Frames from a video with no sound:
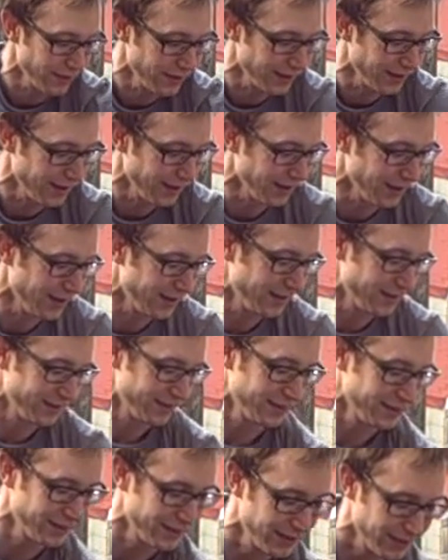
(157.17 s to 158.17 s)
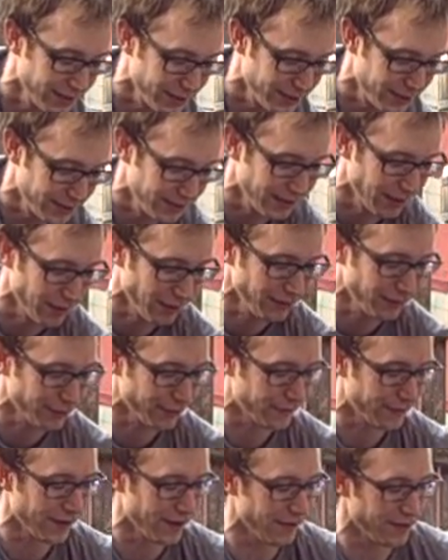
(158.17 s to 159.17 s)
I also
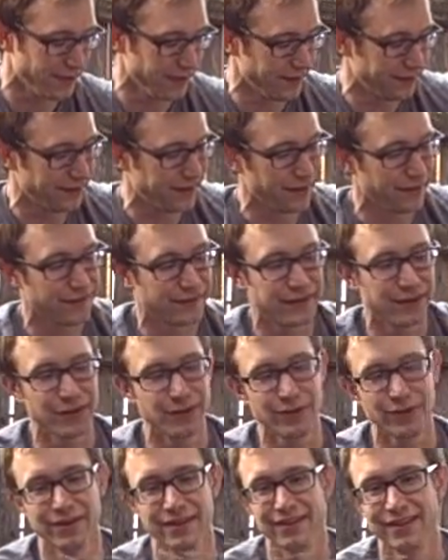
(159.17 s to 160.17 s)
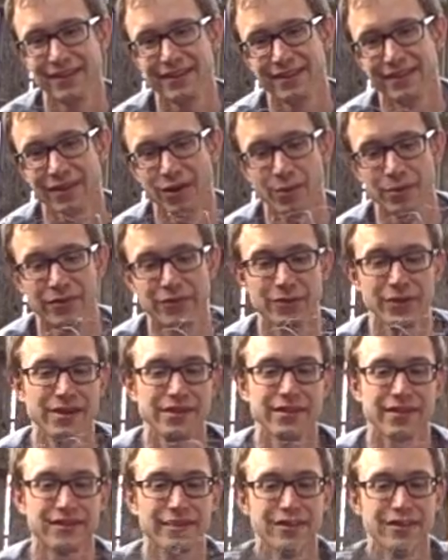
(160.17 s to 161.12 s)
found this stuff too. So between the